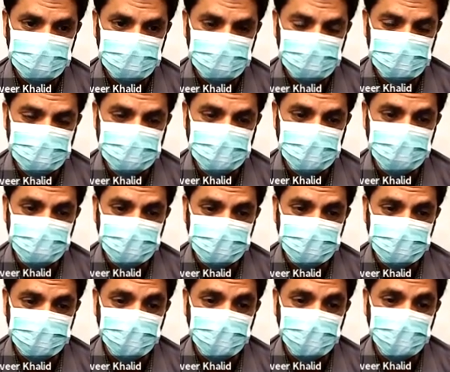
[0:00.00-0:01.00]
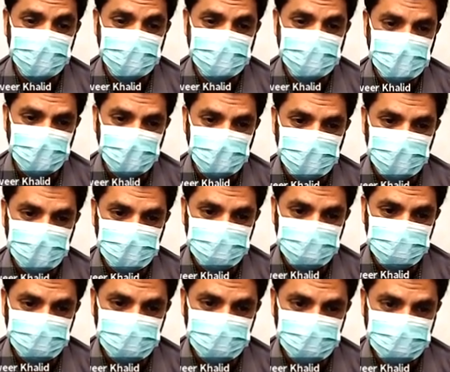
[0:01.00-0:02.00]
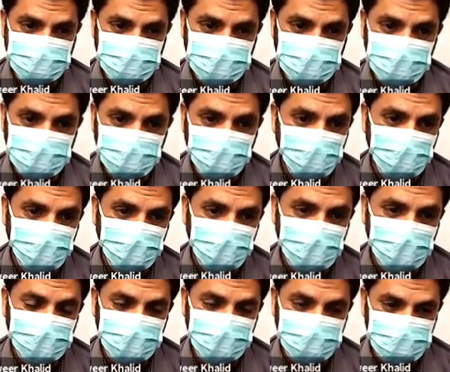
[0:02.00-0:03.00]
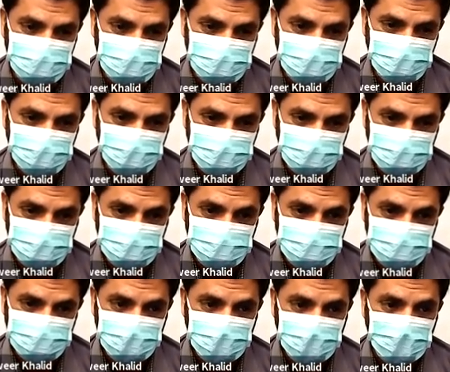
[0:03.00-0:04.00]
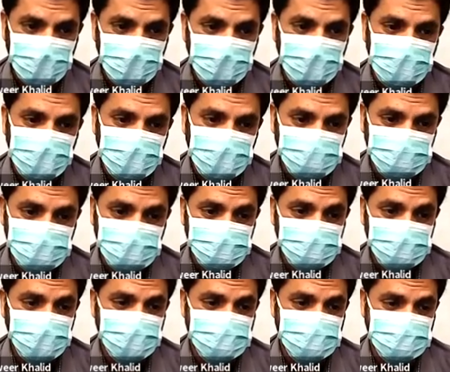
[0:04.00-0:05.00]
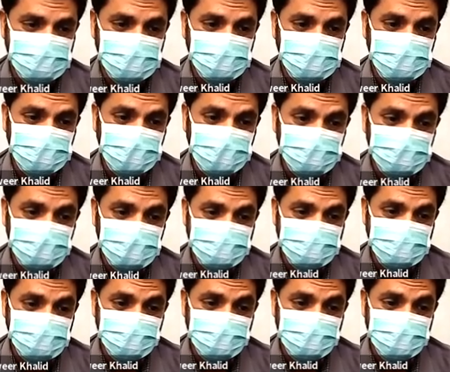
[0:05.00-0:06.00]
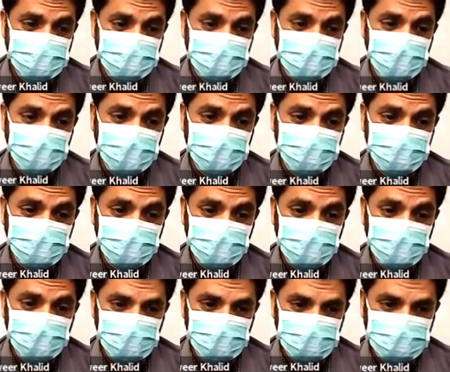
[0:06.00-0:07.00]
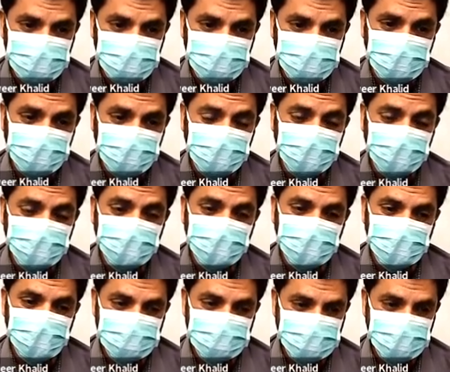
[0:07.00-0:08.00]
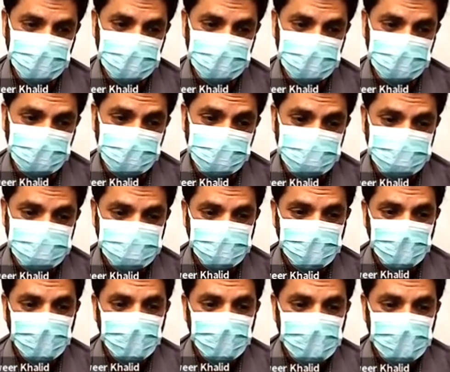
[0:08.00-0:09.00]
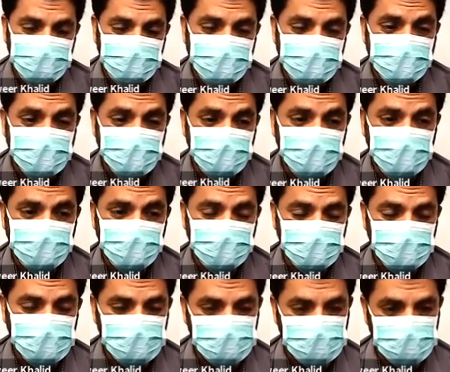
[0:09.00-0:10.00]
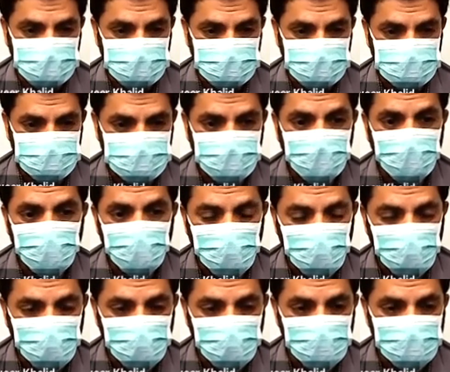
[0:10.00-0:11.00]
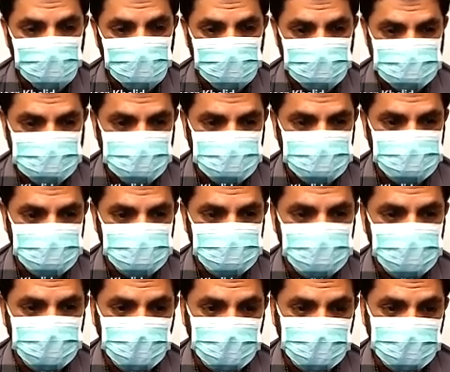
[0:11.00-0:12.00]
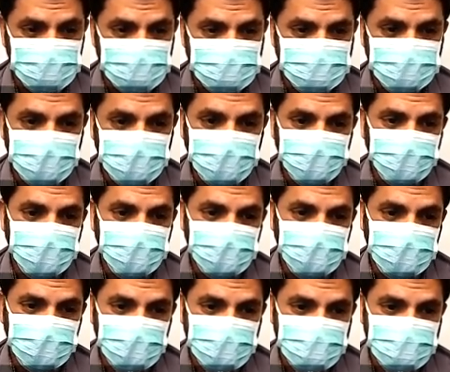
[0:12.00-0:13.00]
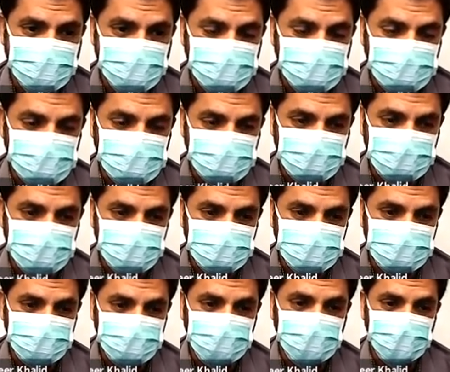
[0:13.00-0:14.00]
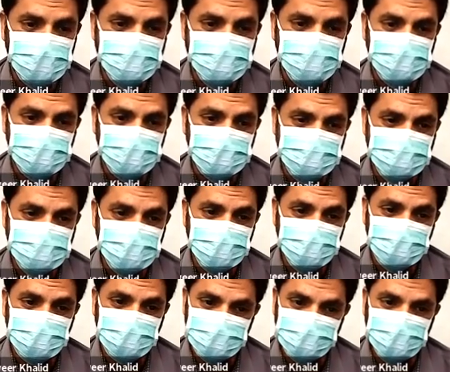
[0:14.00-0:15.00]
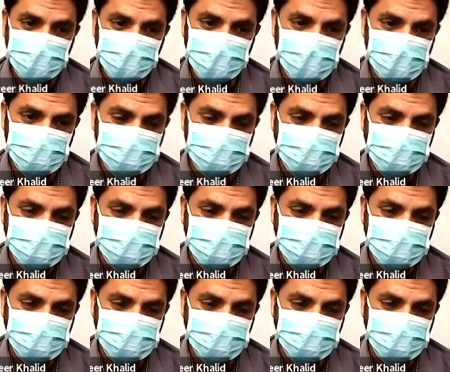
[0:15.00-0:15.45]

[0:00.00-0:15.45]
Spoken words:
kills the bacteria which are producing ammonia into the body. oral branch and amino acids and IV and ornithine and aspartate. Basically, the whole concept behind this treatment is decrease production of ammonia.